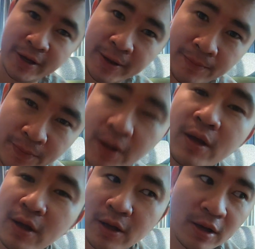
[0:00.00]
a.m.
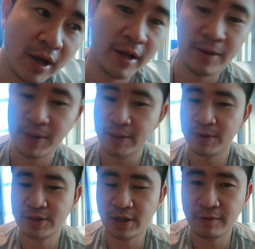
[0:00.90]
I made
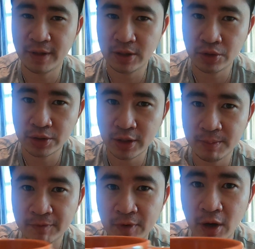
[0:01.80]
myself a good
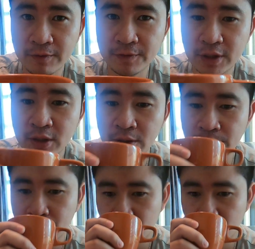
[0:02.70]
cup of coffee,